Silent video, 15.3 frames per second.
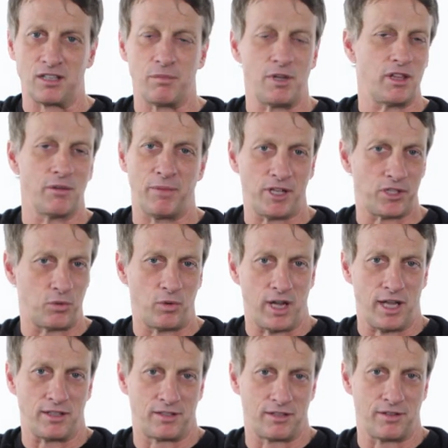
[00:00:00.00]
going to be the best
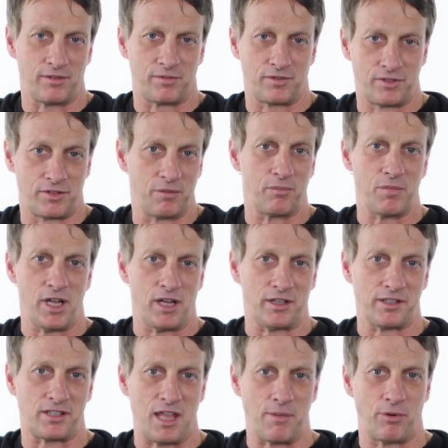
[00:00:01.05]
way to, to be on
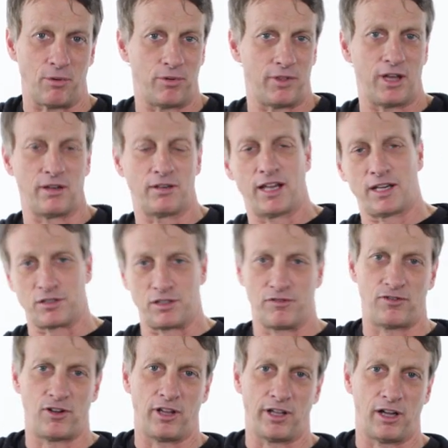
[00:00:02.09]
a skateboard without actually
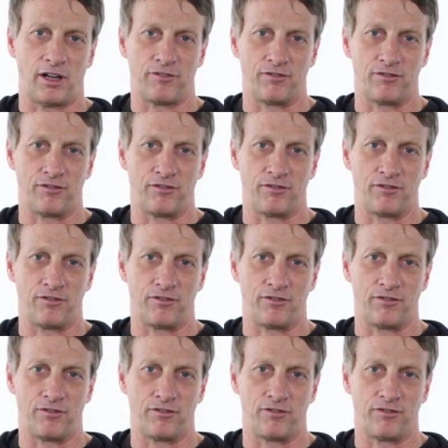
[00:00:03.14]
falling